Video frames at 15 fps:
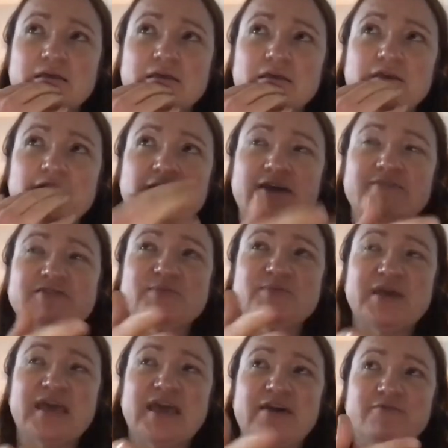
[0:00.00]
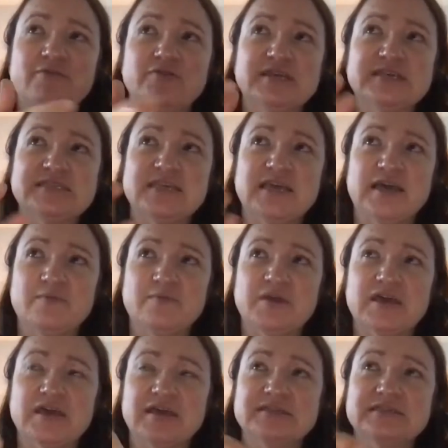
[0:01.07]
you have to be careful this year
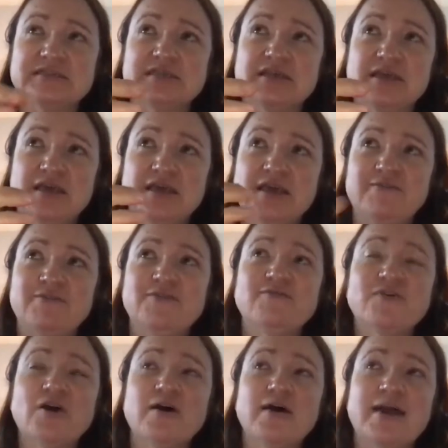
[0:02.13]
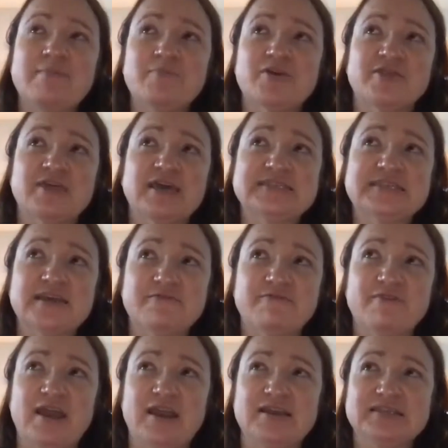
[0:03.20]
because if you've got empathetic
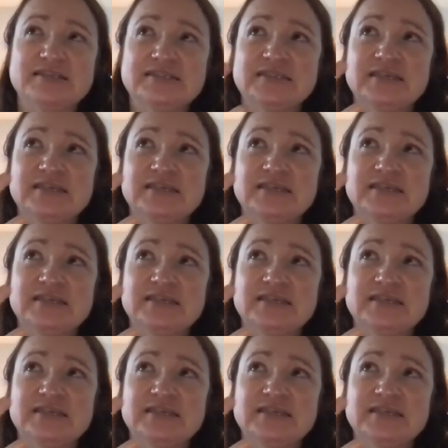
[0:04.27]
friends,